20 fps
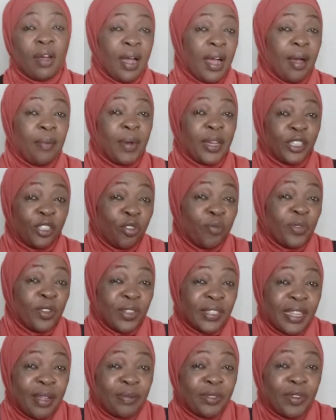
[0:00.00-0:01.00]
I'm assuming
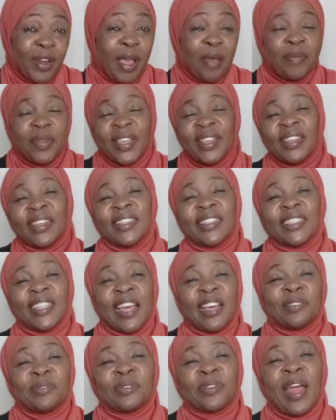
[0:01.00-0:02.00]
you're subscribing.
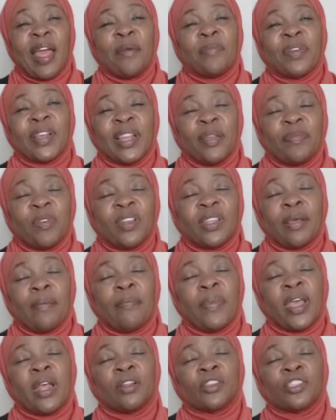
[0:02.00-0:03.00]
Subscribe, click on the
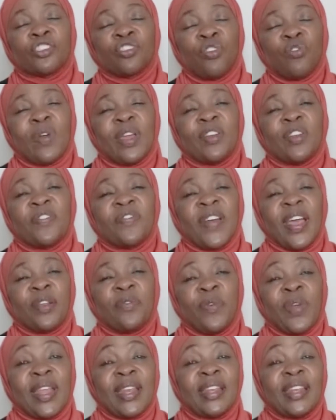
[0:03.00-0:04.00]
bell so you are notified
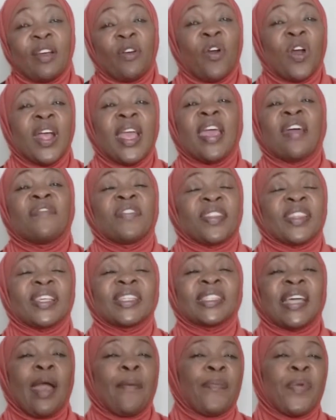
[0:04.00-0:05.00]
when everything
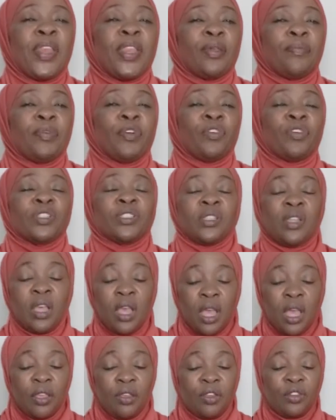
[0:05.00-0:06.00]
is happening, because
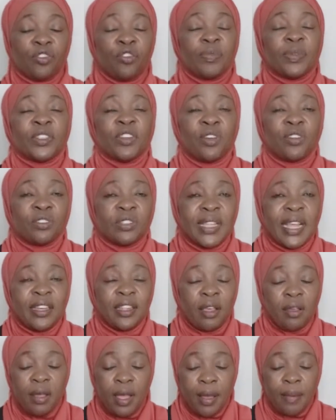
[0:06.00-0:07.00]
YouTube is going to send
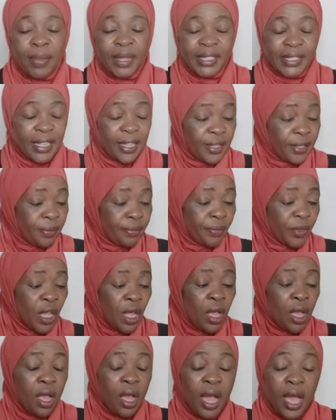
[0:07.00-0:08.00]
you a message.
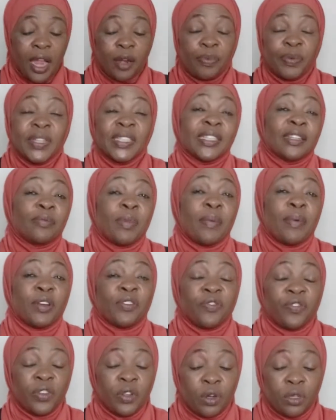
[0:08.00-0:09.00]
And please remember
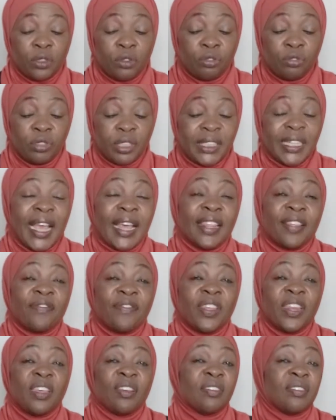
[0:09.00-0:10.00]
to share the
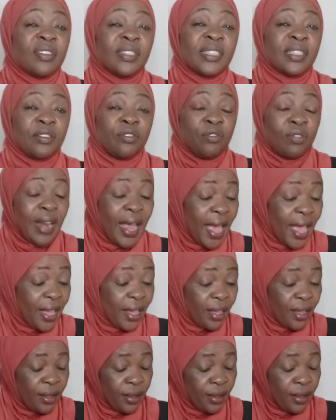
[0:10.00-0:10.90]
videos, to like.